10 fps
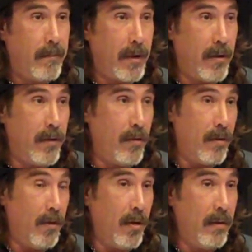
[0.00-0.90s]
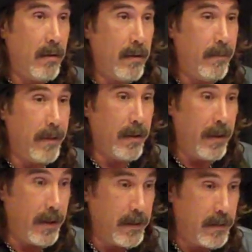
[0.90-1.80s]
paranormal
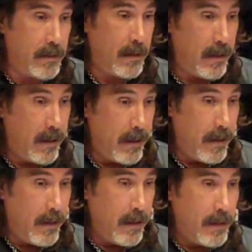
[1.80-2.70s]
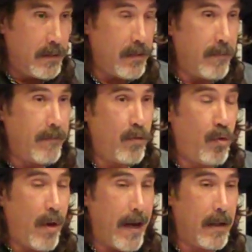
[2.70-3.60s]
abilities, sort of
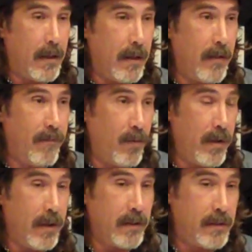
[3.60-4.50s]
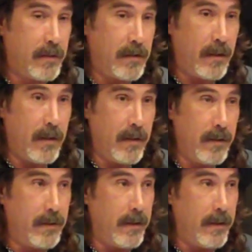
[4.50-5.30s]
crack clairvoyance, and